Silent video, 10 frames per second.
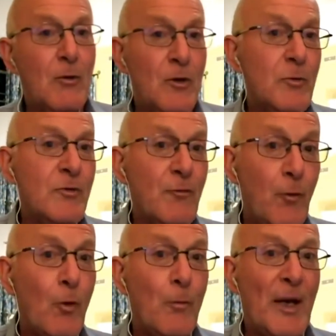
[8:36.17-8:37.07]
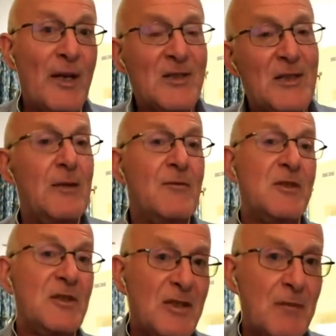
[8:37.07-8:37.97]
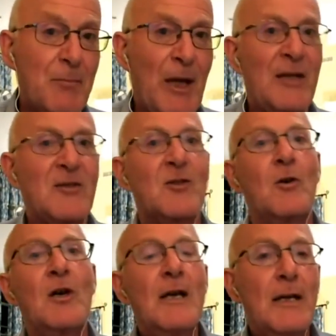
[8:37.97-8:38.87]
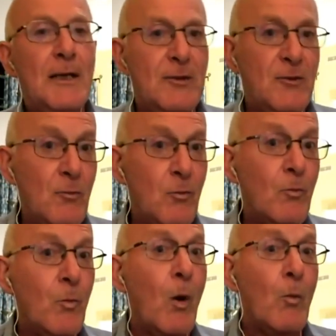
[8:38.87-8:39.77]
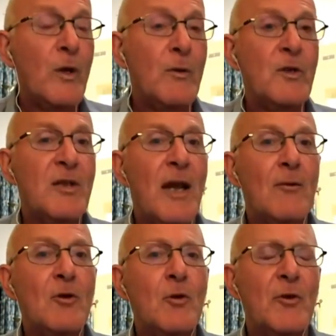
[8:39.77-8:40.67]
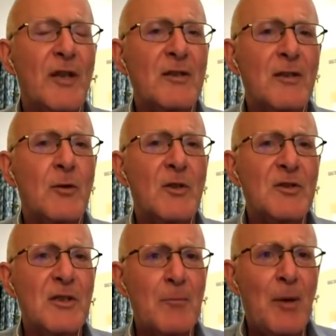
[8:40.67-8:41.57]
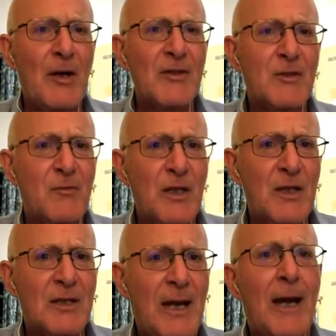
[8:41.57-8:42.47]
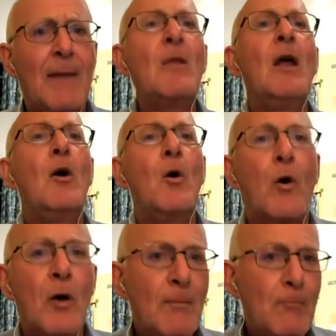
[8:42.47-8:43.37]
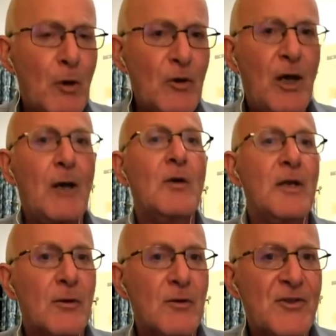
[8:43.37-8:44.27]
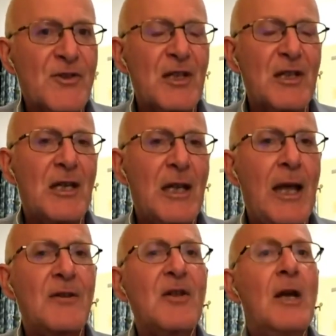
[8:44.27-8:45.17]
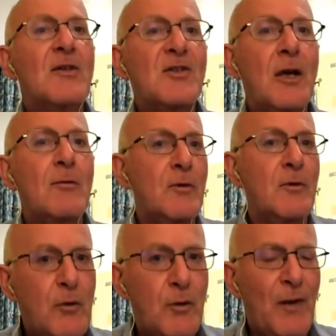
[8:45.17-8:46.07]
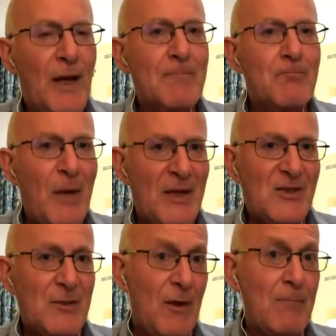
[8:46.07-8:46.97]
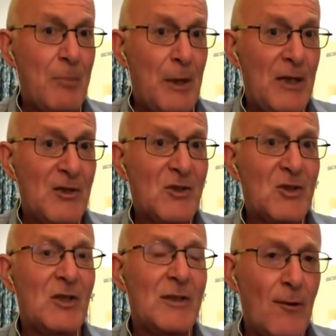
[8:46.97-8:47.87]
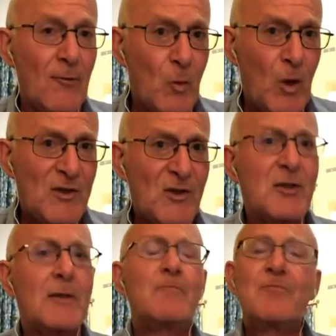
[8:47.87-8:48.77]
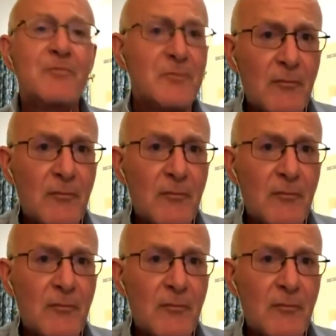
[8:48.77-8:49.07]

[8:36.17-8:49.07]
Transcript: or whose forebears lived in Tibet or in what we would now call, they didn't call it in the past, Vietnam or Mongolia or Sinkiang. So, you know, you've had massive empires that are non-Western.